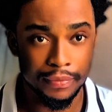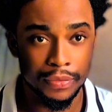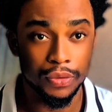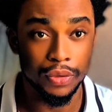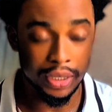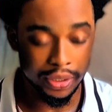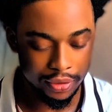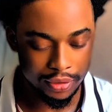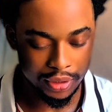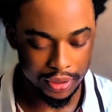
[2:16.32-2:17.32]
You click
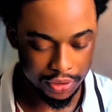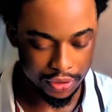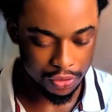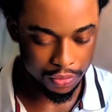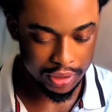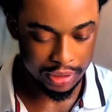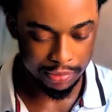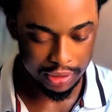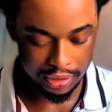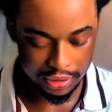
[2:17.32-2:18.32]
on create. Just wait a
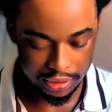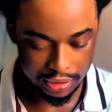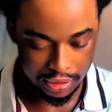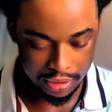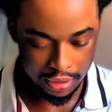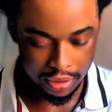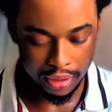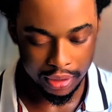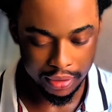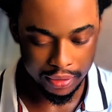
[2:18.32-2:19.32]
minute.
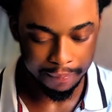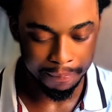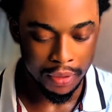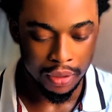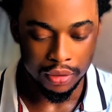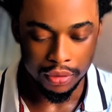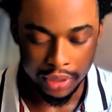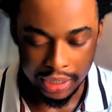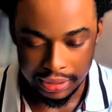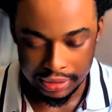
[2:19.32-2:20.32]

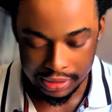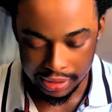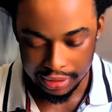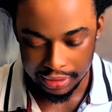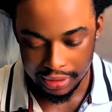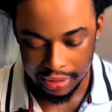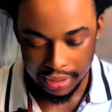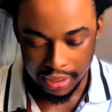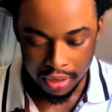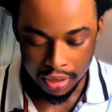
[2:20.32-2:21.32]
Look at this side. They say
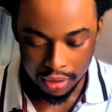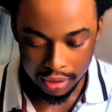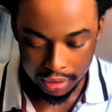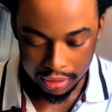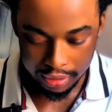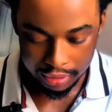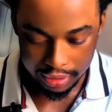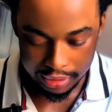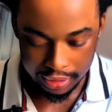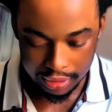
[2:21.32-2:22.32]

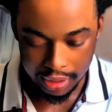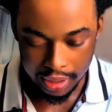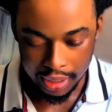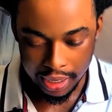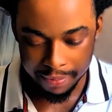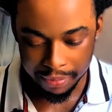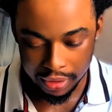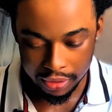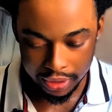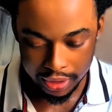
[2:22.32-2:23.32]
this in
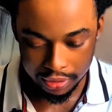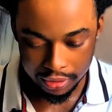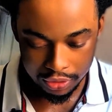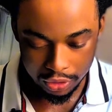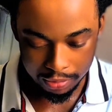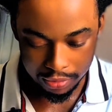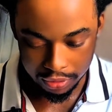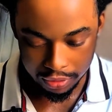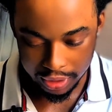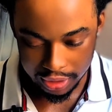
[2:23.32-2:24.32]
iplogger.com.
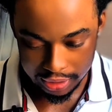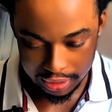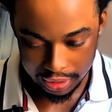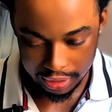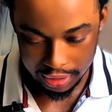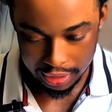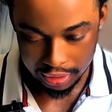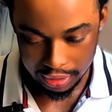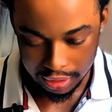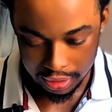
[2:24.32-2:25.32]
Look at this side.
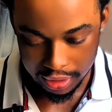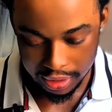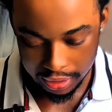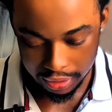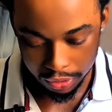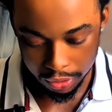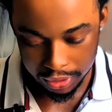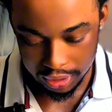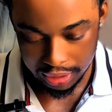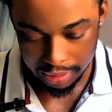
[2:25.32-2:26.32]
Then here you will
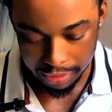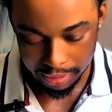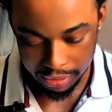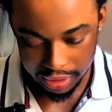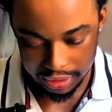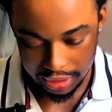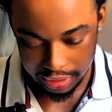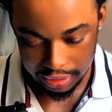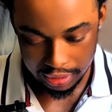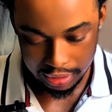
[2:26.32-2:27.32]
see a place
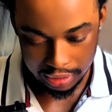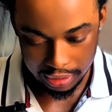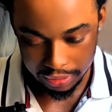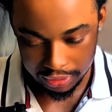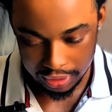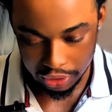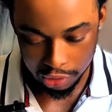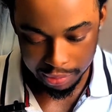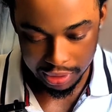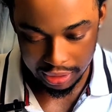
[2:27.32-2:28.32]
that they will say
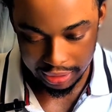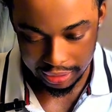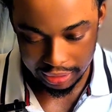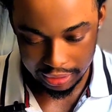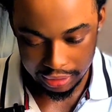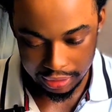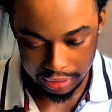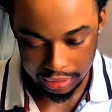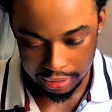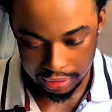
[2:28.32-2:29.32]
copy a link.
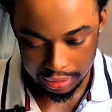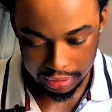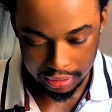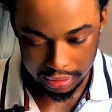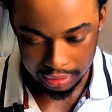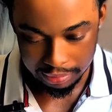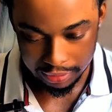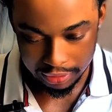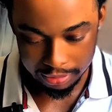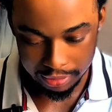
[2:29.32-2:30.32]

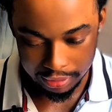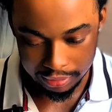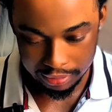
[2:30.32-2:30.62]
Coming.